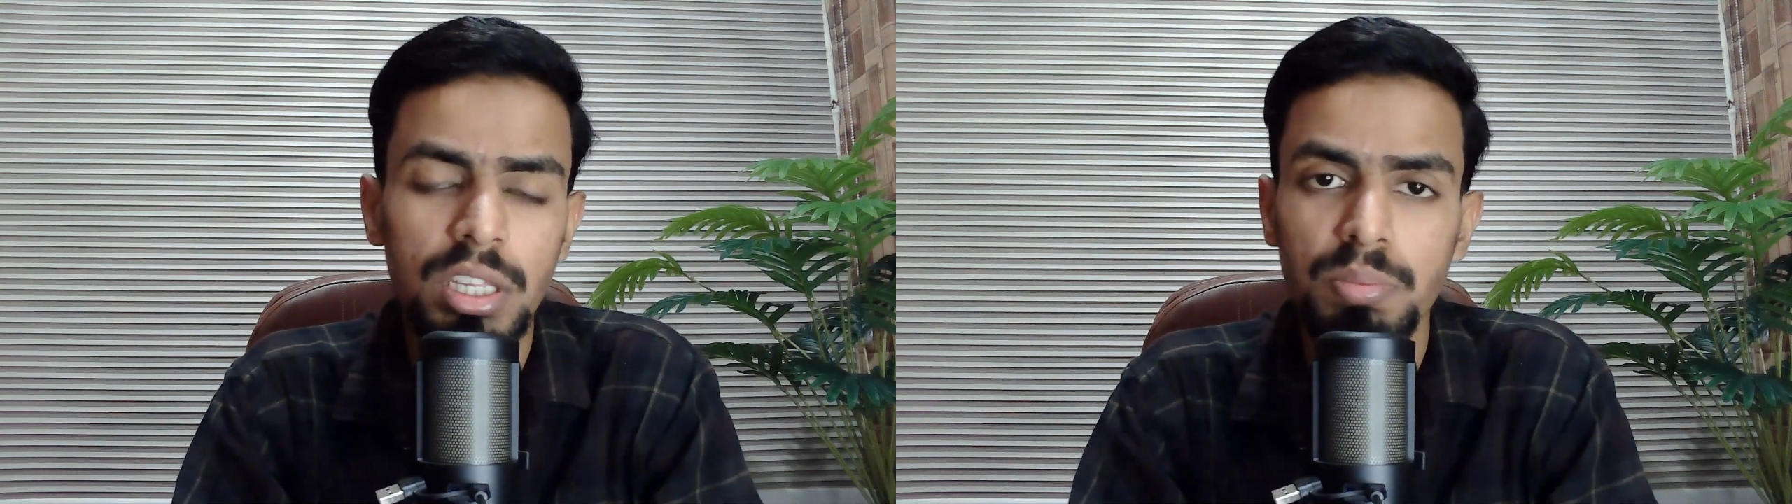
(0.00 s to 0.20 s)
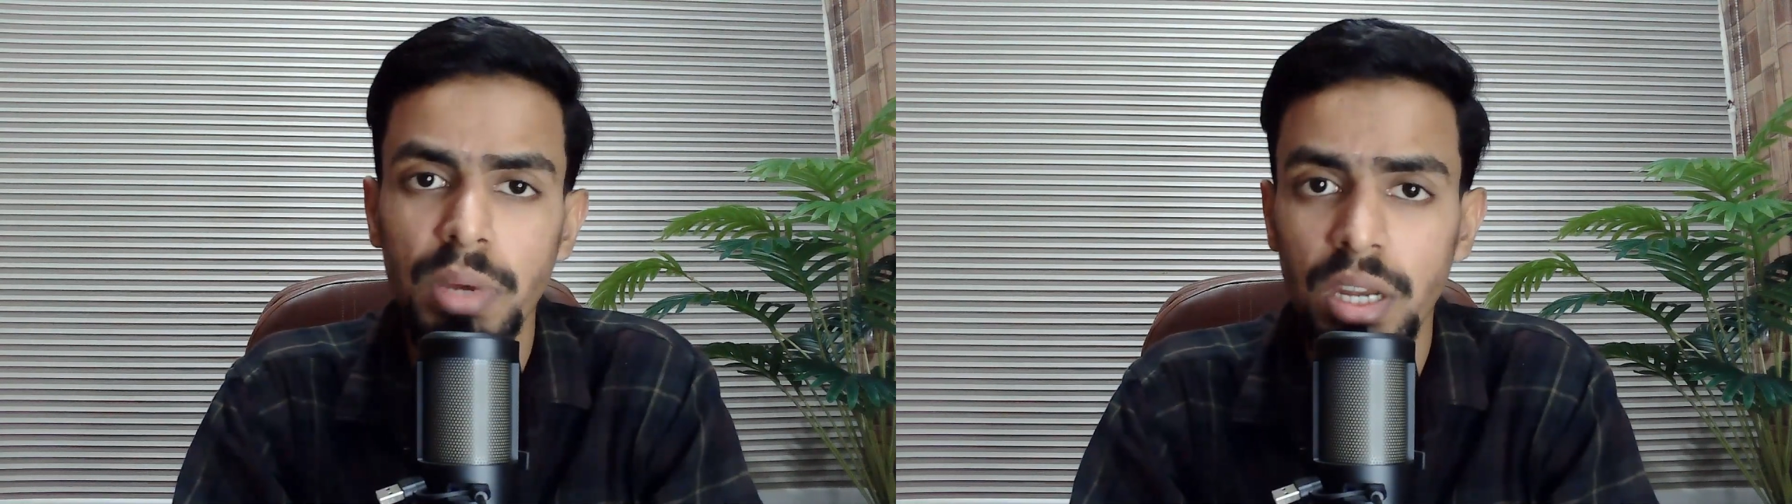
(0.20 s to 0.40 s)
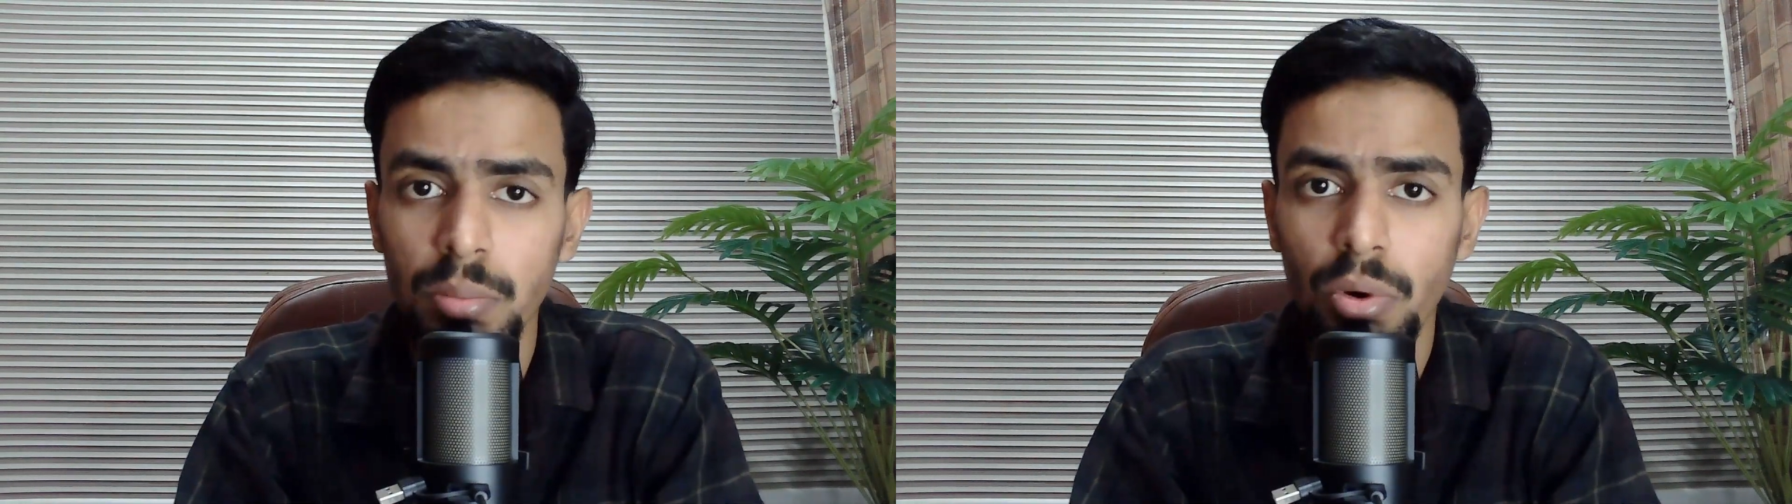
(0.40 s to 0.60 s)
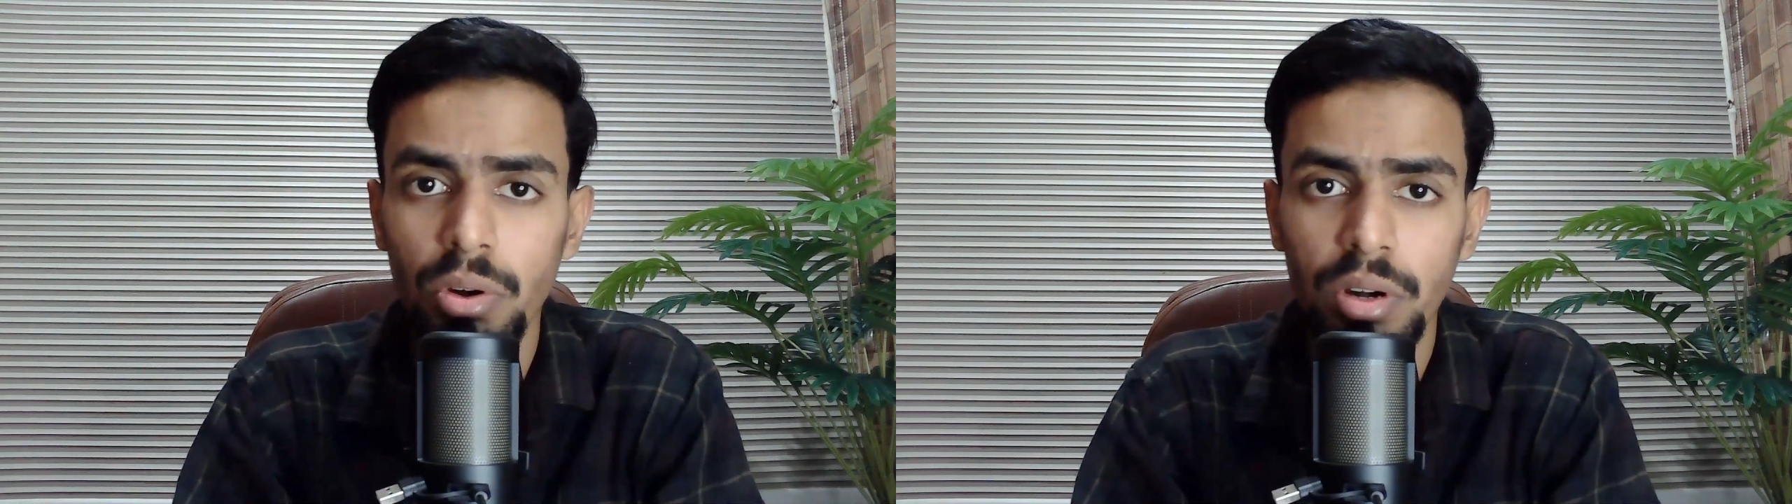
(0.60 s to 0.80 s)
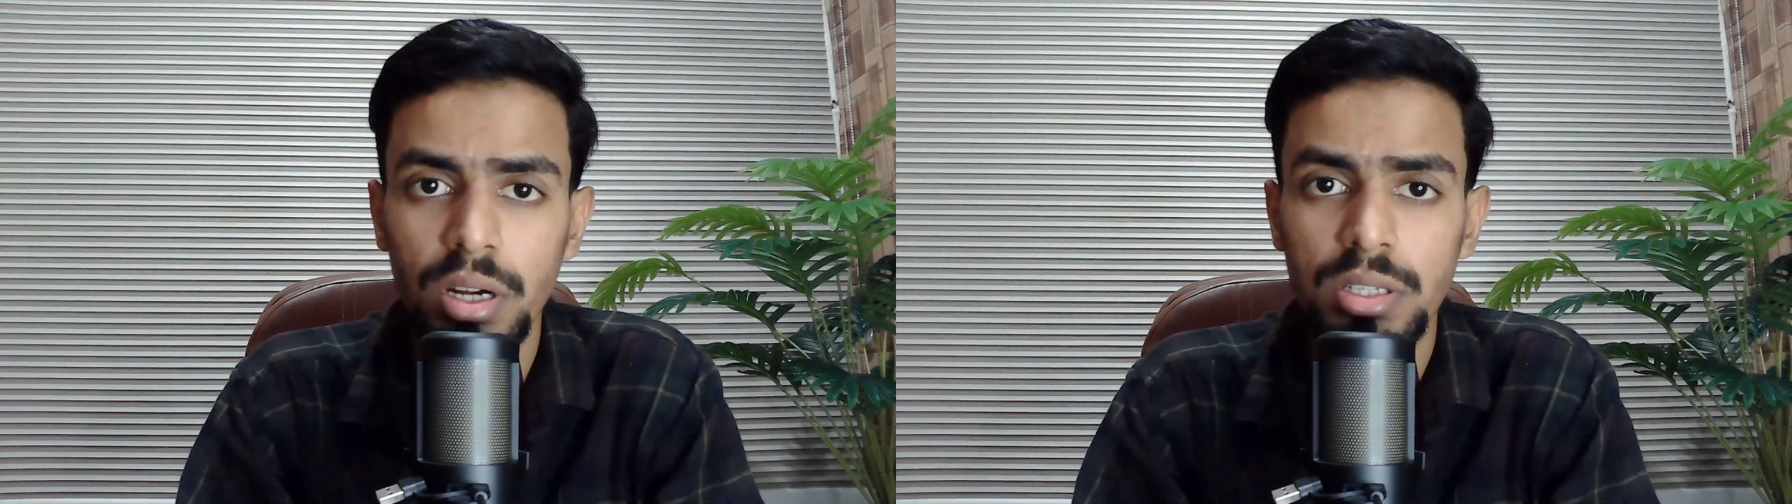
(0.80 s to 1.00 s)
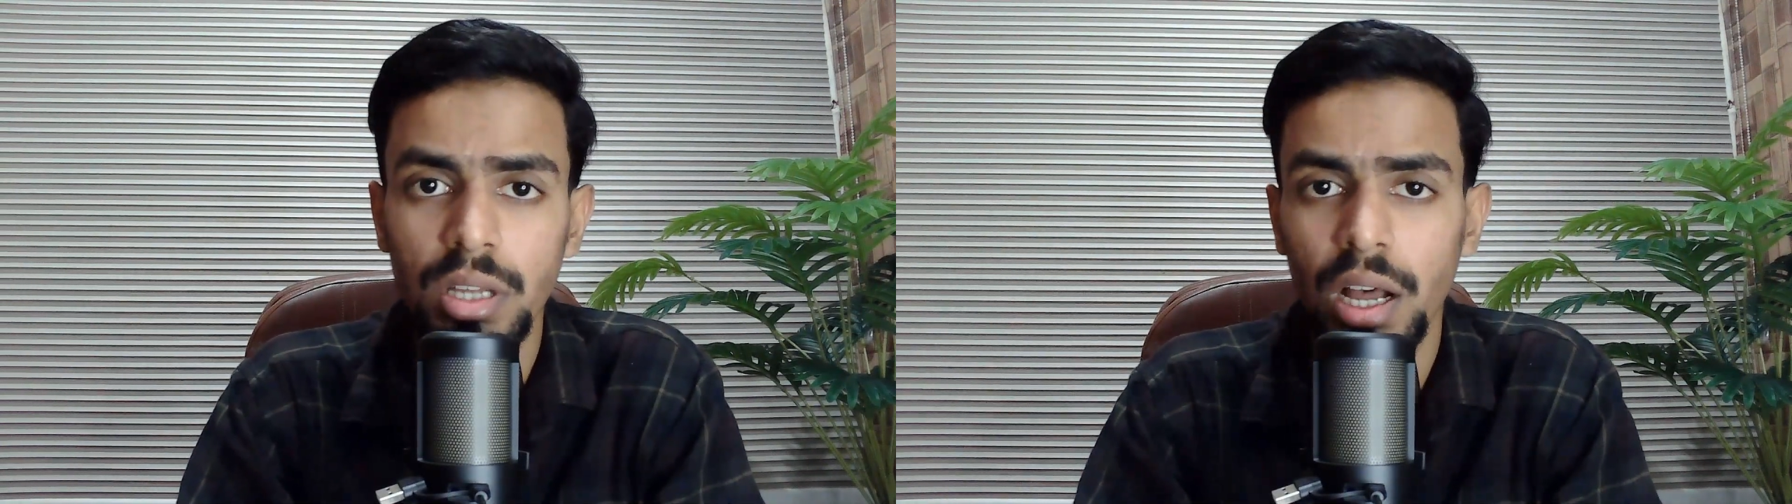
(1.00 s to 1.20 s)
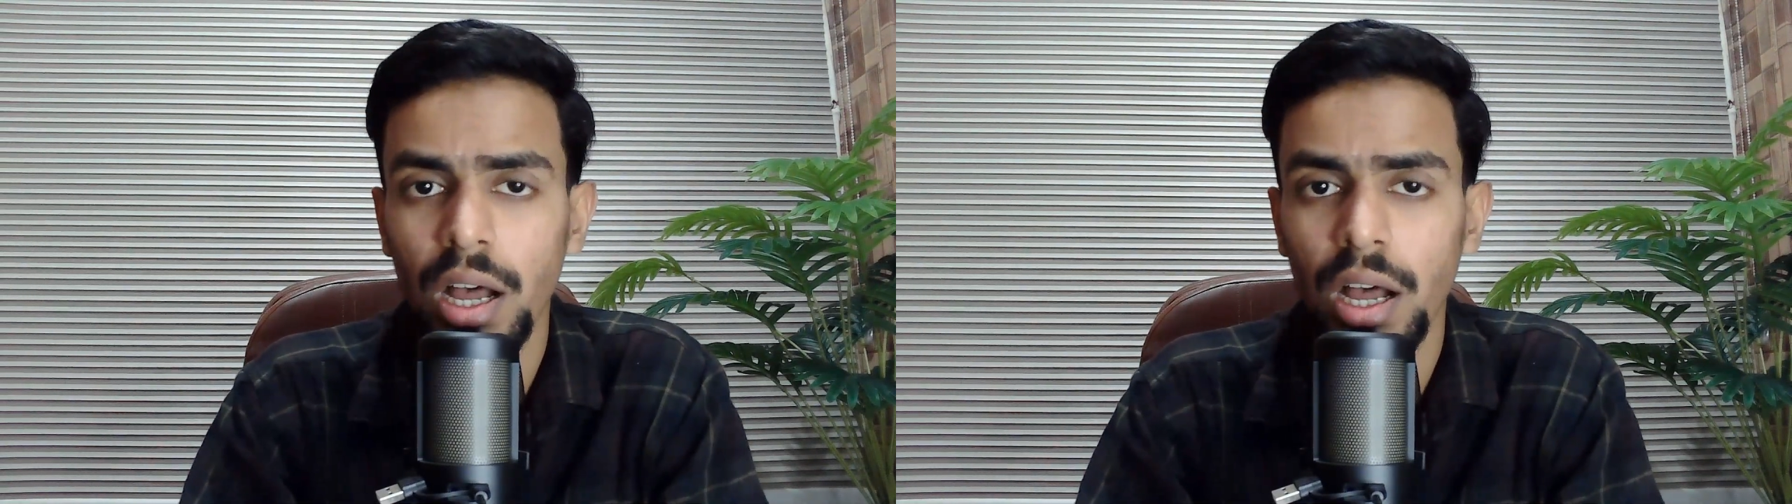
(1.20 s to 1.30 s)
spending more on ads.